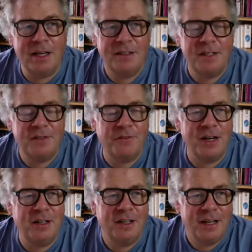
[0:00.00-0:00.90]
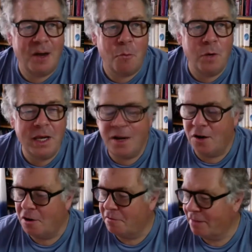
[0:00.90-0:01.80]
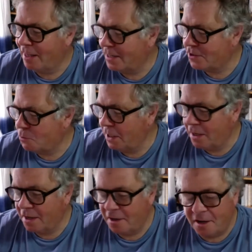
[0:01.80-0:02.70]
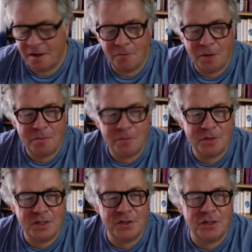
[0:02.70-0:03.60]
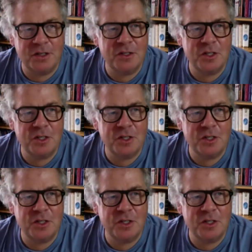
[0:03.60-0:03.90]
I did finally get a week off last week, and I went to the